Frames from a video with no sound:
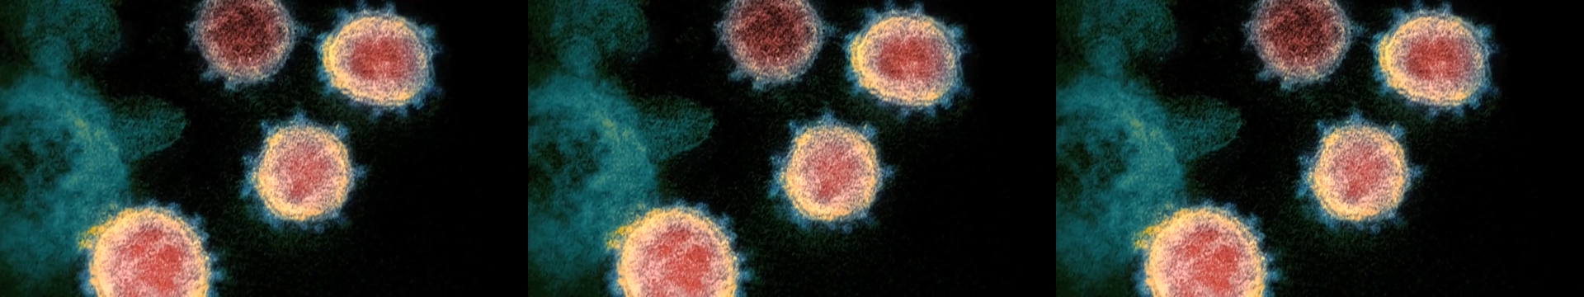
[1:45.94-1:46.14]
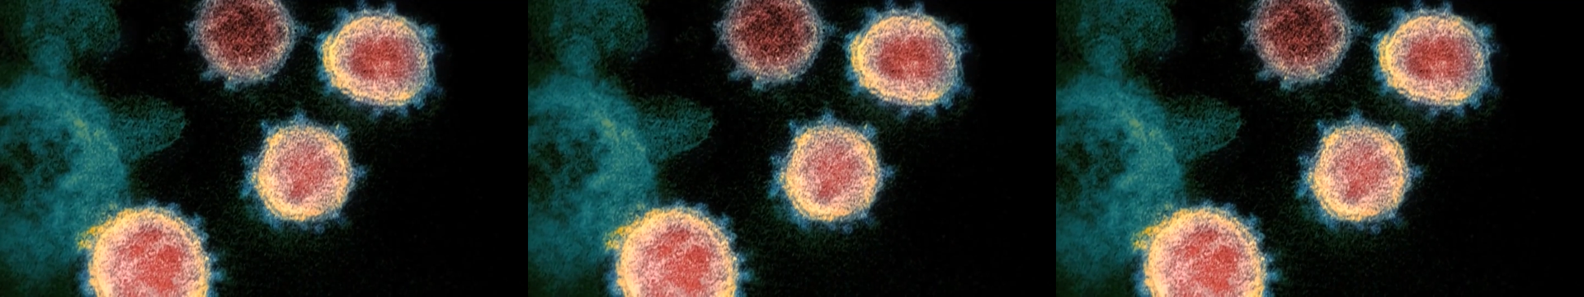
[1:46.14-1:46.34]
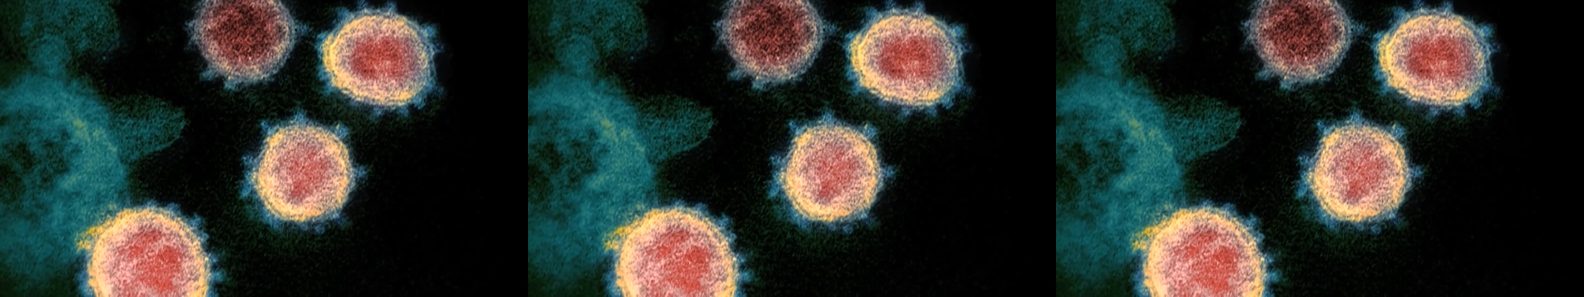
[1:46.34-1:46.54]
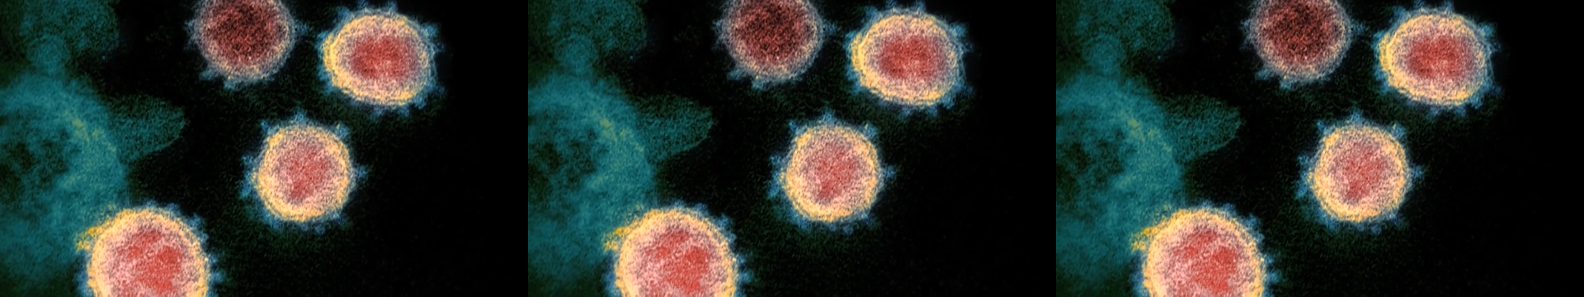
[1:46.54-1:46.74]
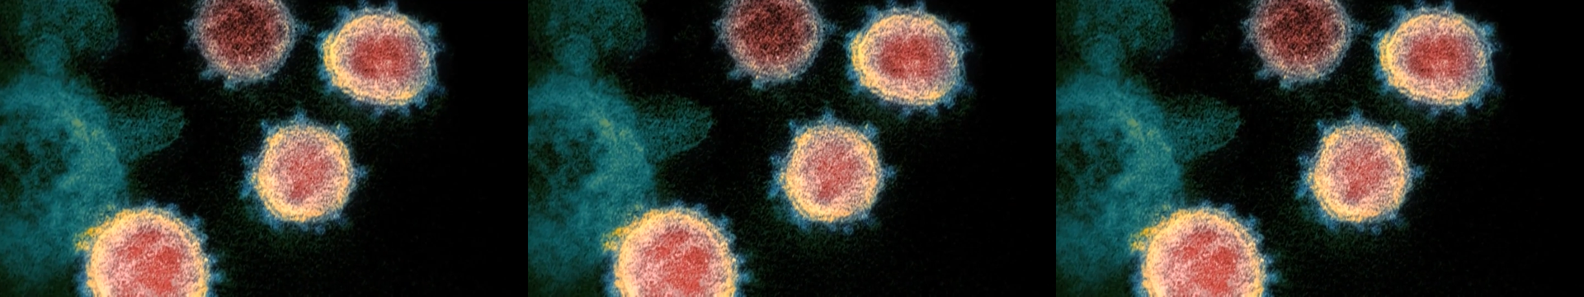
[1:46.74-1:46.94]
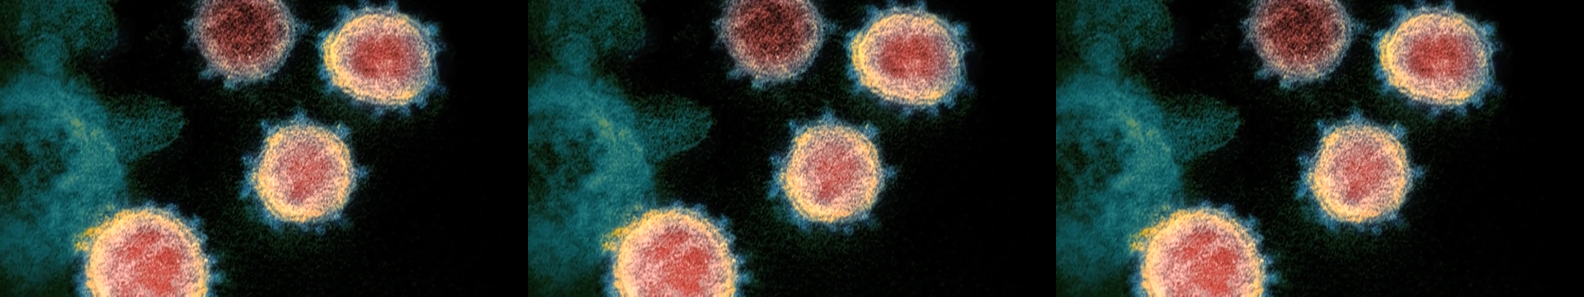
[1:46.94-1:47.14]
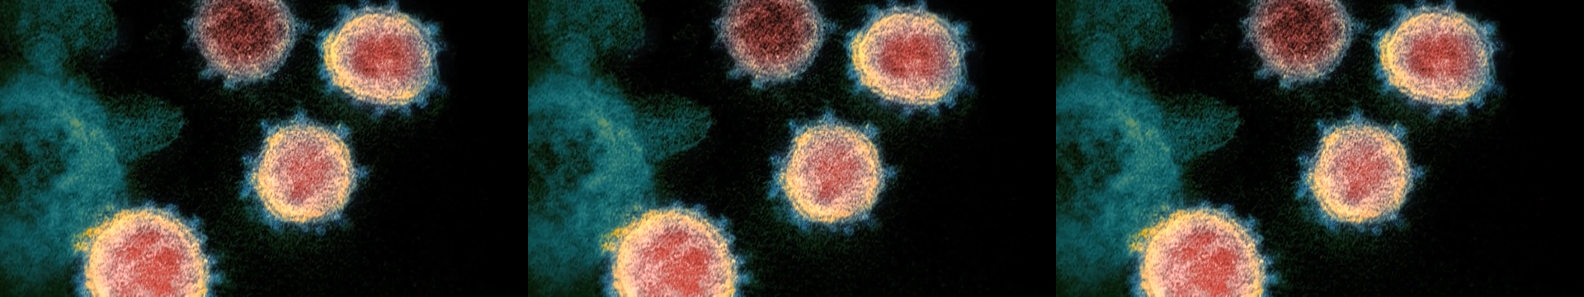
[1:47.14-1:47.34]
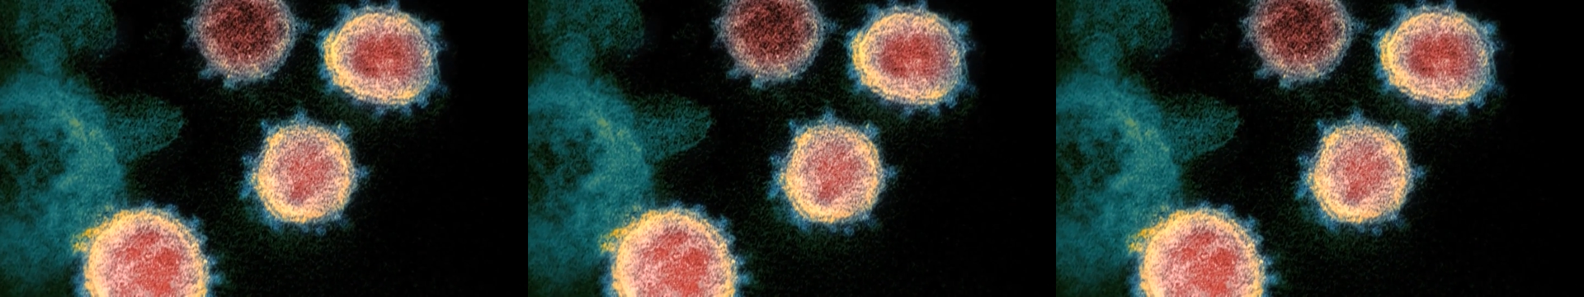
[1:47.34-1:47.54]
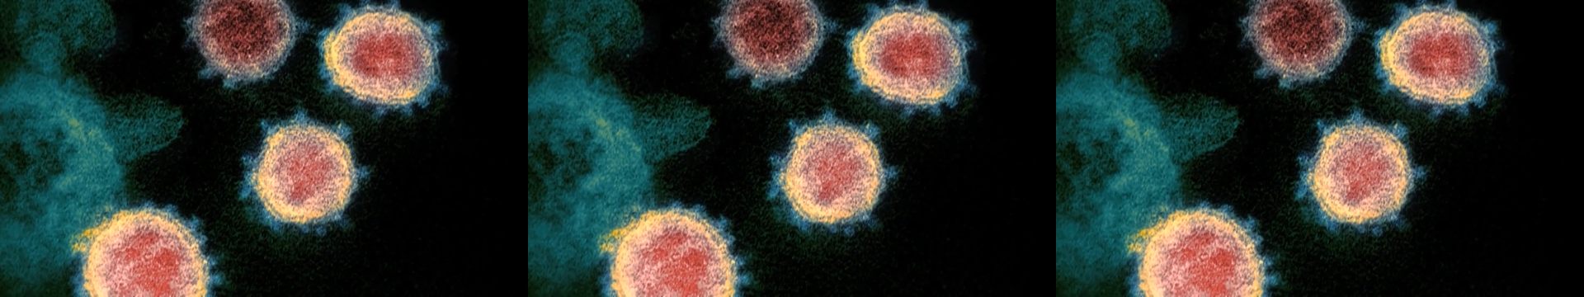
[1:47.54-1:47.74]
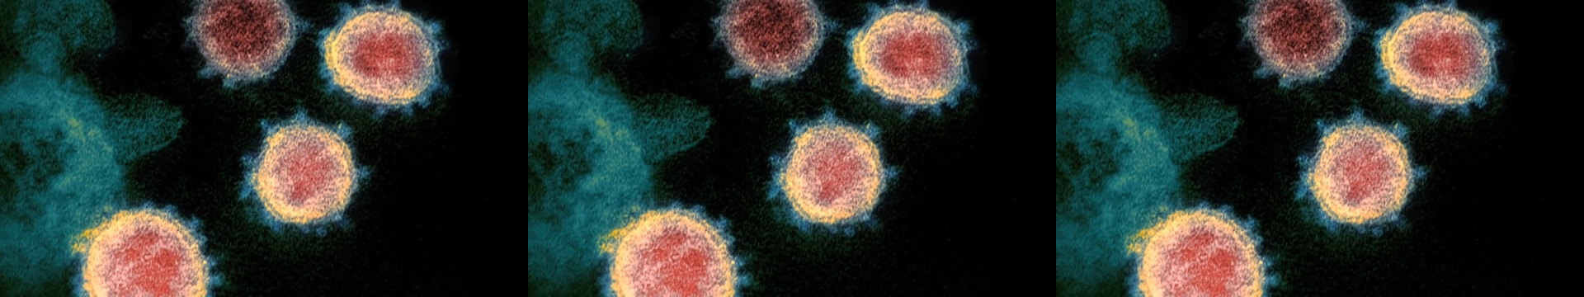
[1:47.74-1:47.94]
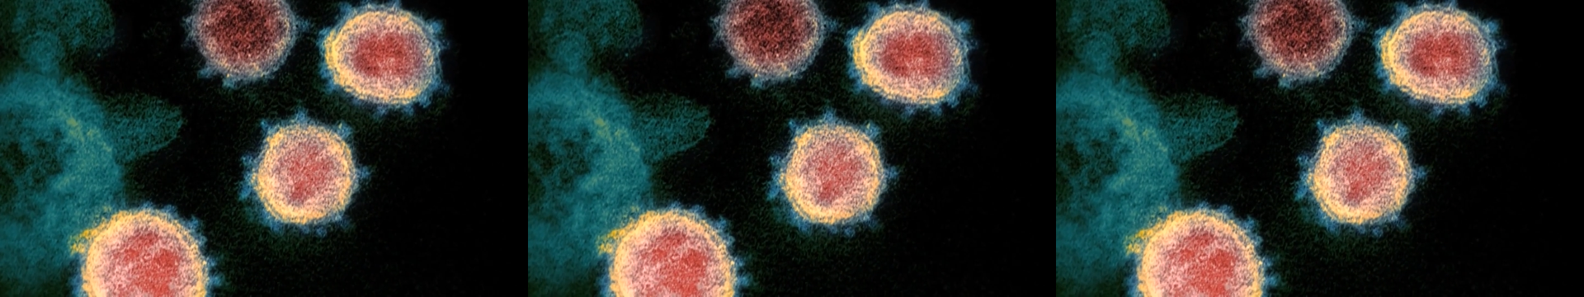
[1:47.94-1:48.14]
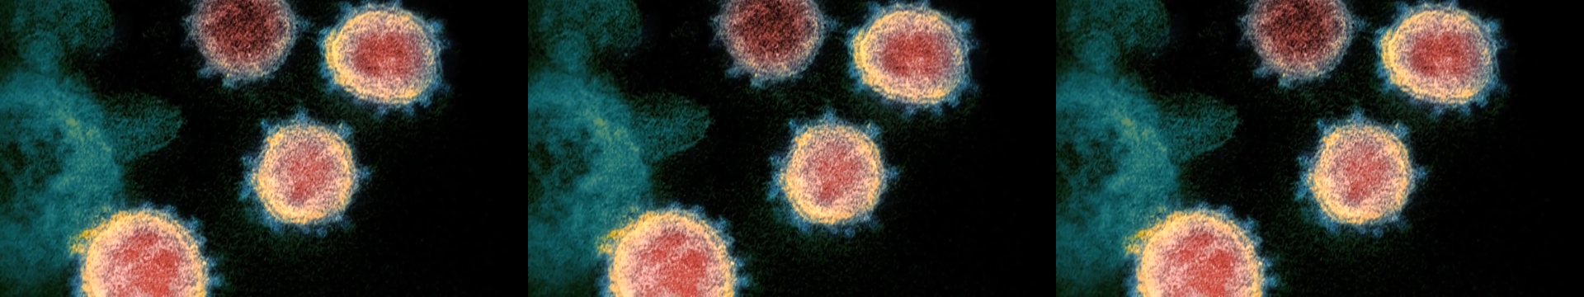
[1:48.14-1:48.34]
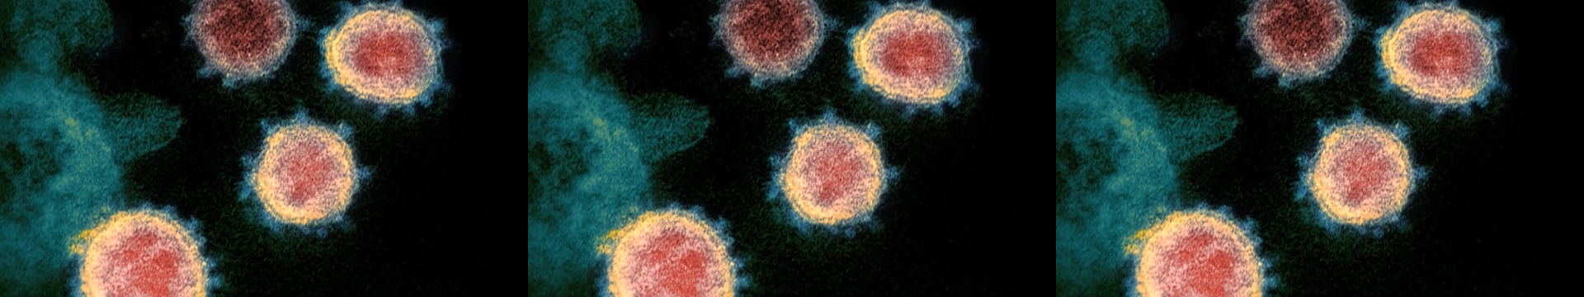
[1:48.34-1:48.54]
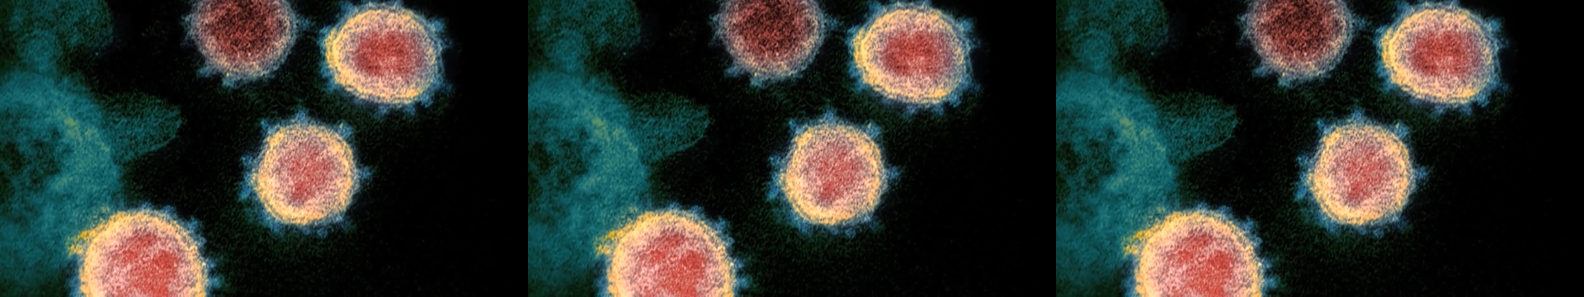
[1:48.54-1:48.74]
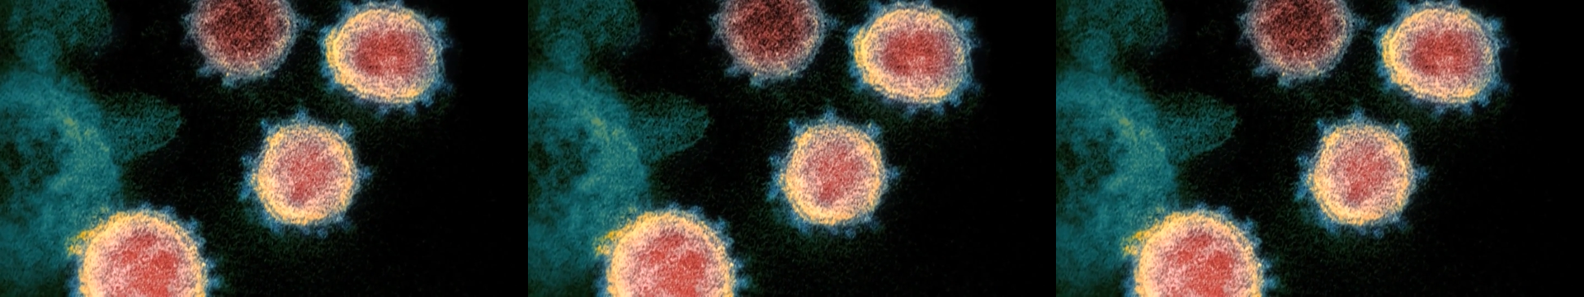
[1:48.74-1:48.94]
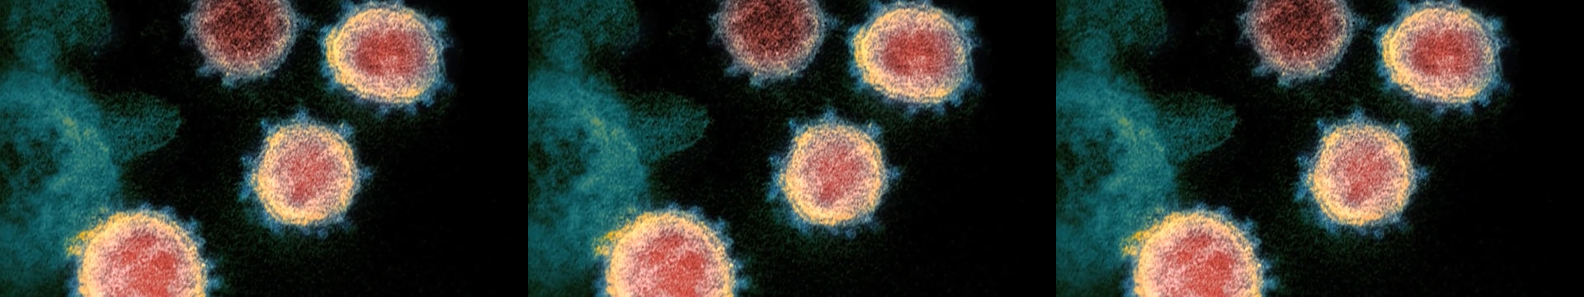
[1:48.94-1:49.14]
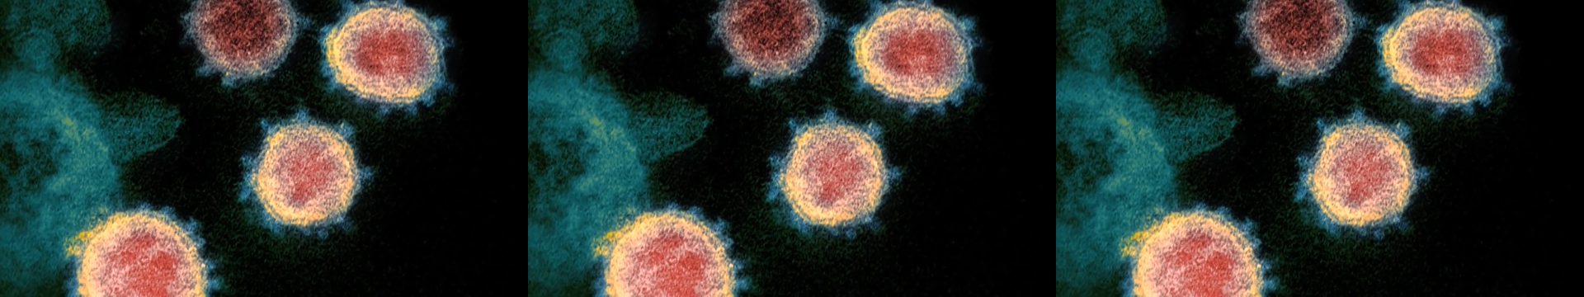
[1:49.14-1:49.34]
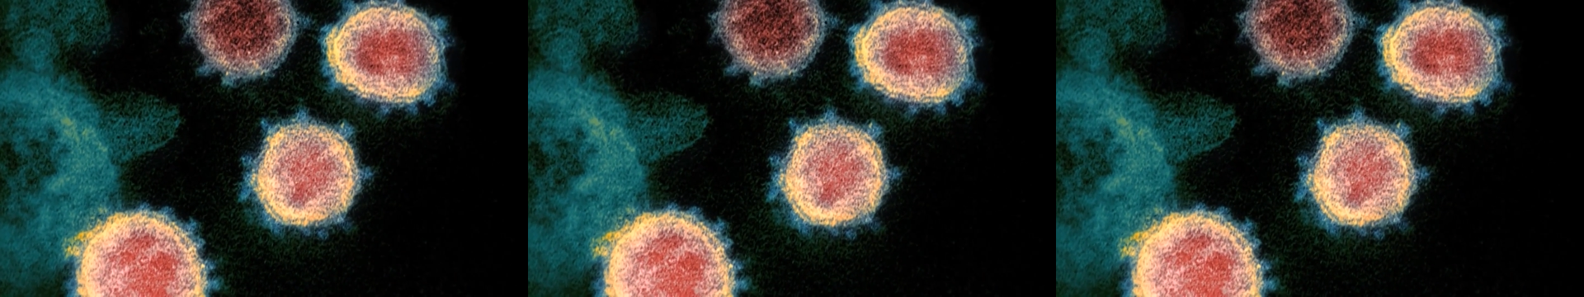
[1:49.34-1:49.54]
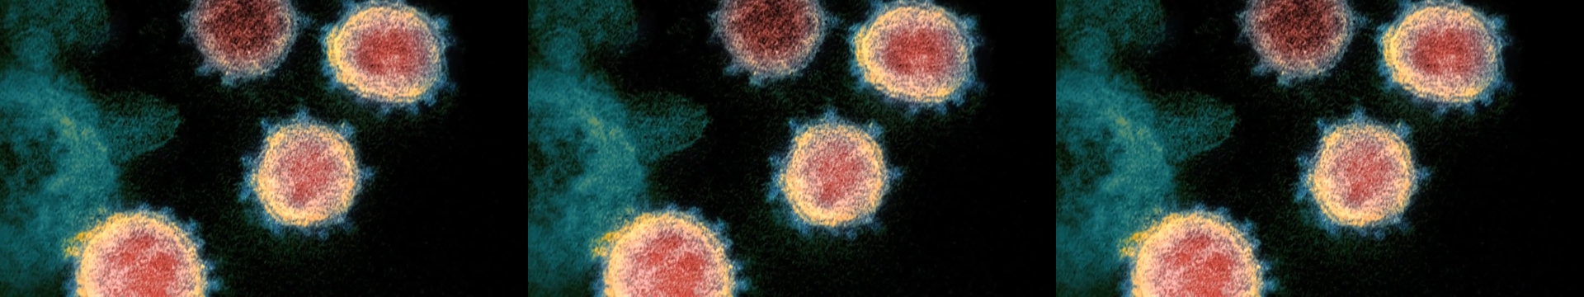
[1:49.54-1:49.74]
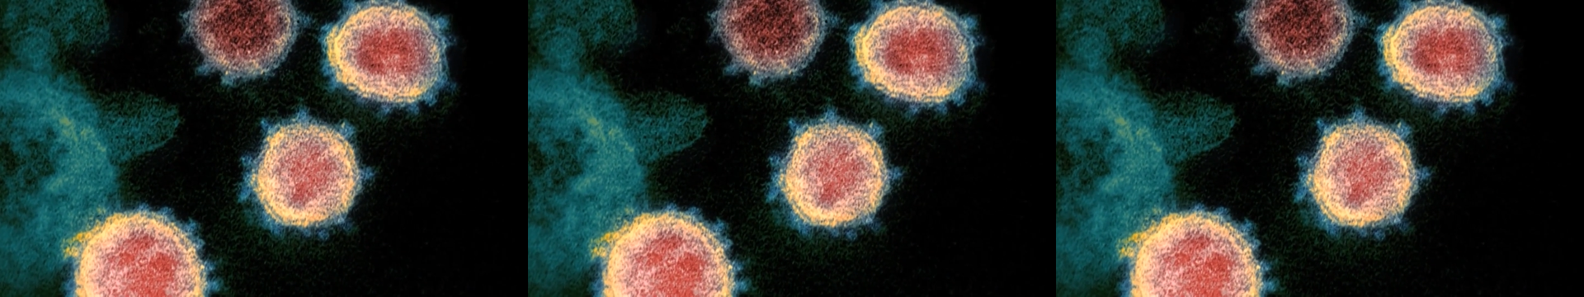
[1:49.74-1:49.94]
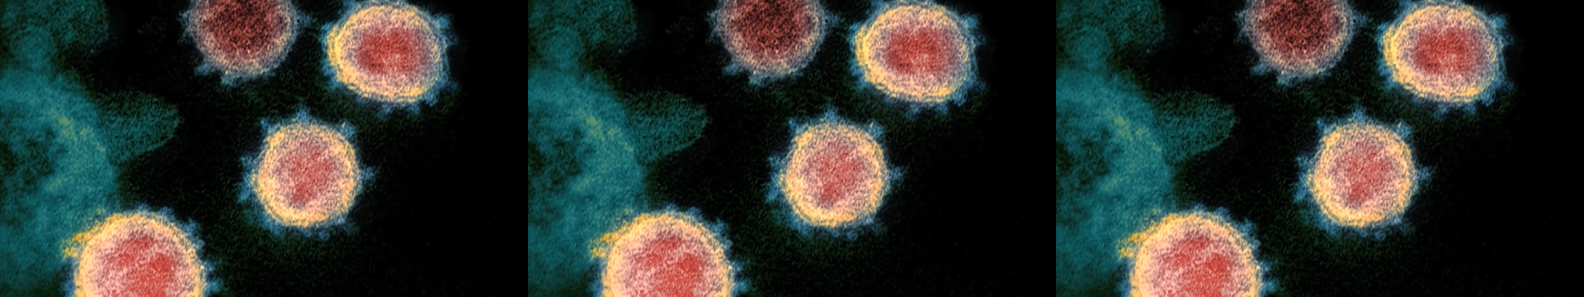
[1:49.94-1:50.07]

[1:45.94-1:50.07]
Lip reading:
(no speaker visible)